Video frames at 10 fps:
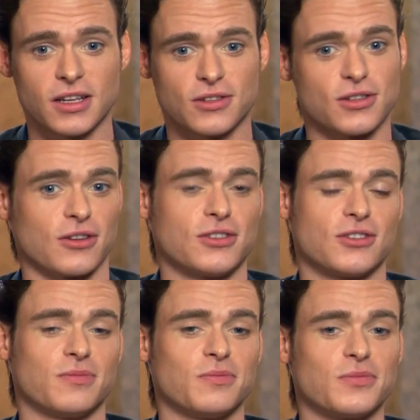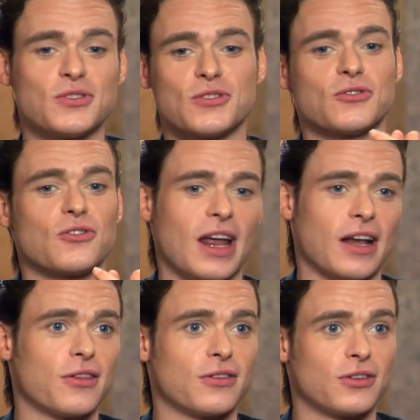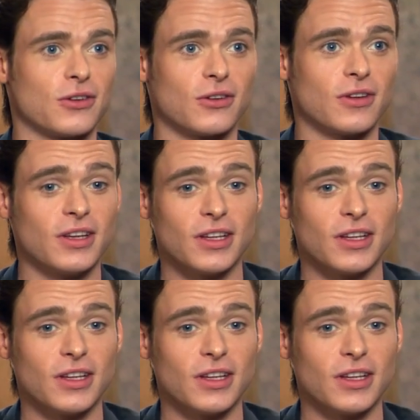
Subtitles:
such strength to